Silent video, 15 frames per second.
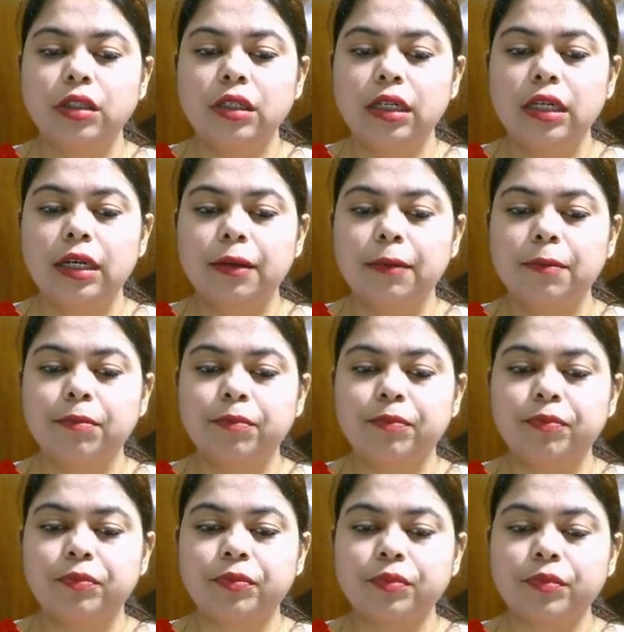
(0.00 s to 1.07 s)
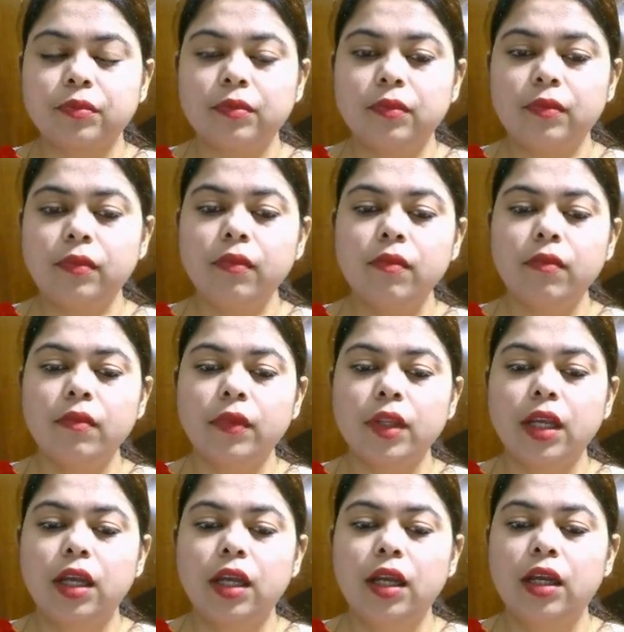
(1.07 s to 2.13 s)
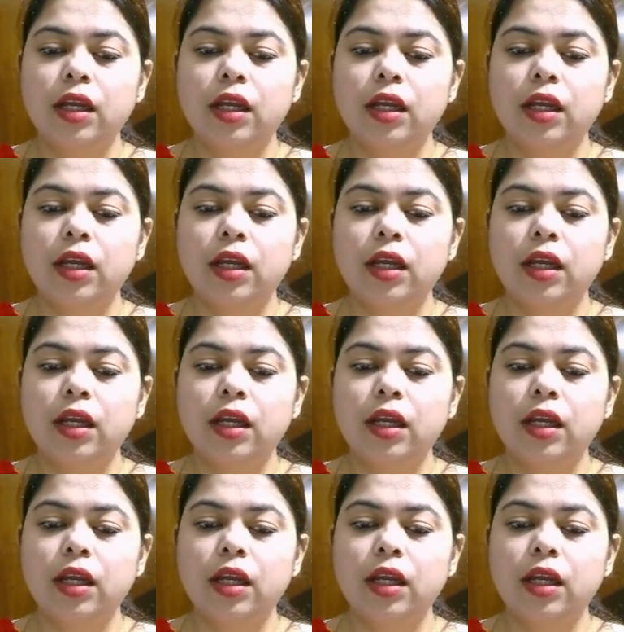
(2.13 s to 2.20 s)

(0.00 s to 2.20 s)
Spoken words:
No one is speaking in this clip.